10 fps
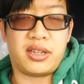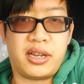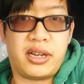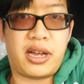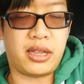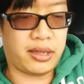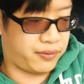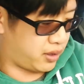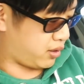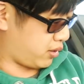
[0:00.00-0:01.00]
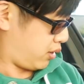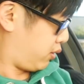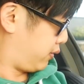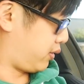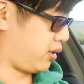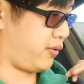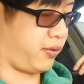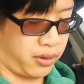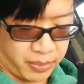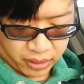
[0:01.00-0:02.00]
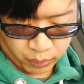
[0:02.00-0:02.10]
I left it over for about